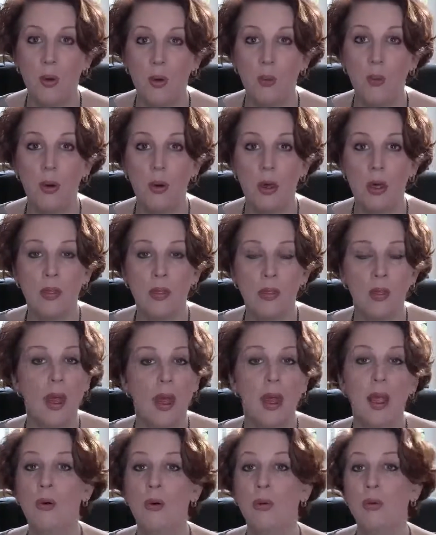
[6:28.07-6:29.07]
with
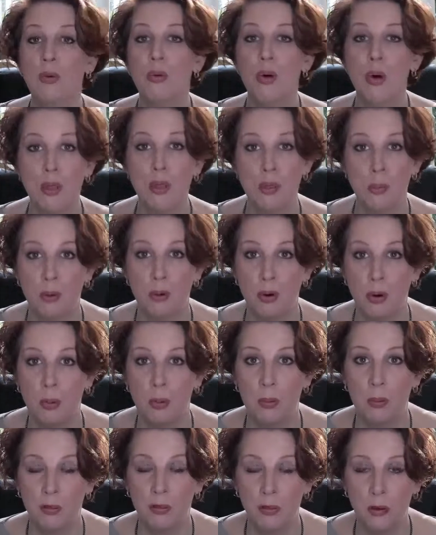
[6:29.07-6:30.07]
a growth
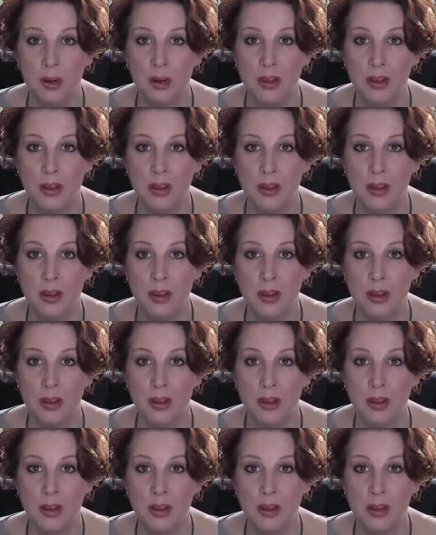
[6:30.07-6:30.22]
problem, for